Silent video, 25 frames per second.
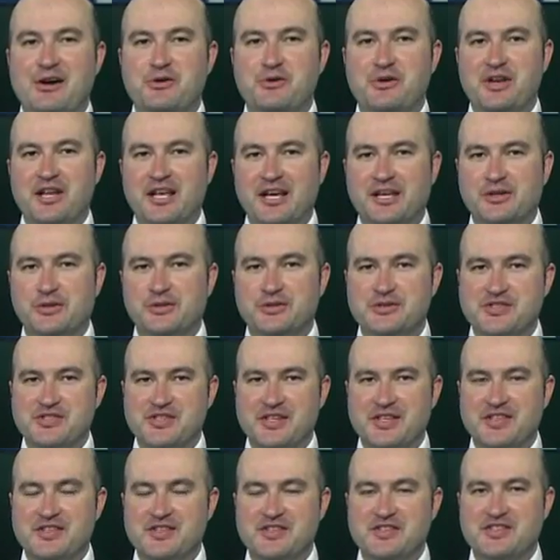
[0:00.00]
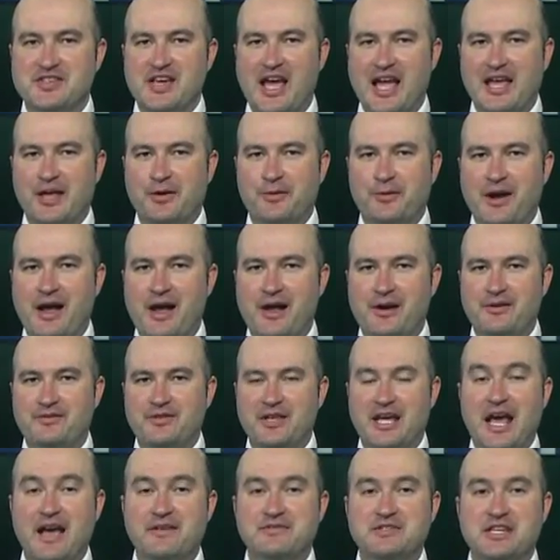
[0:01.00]
down Nicholls in the second round
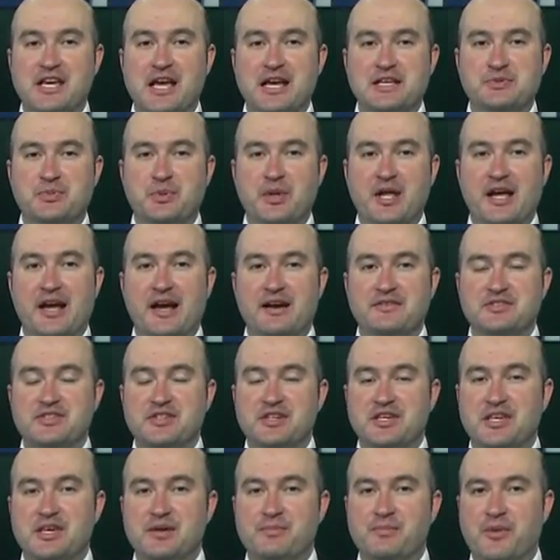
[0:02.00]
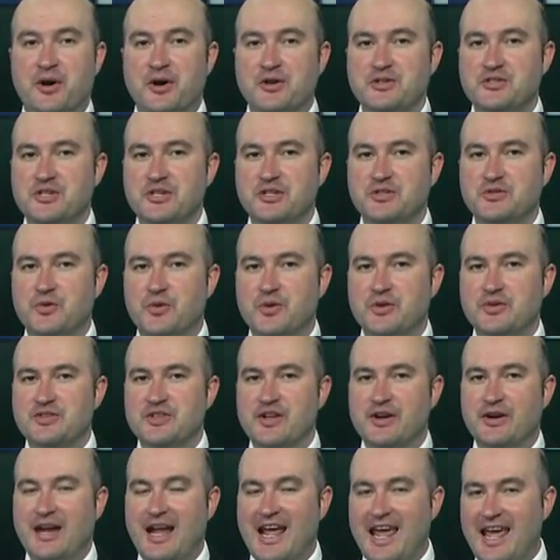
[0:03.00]
of the FCS playoffs to keep marching
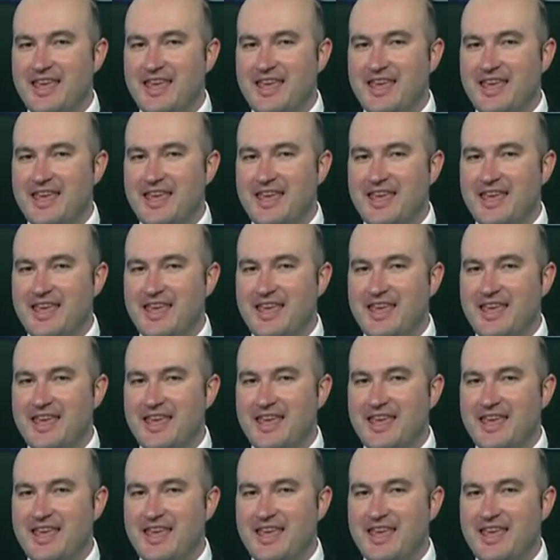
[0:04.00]
towards their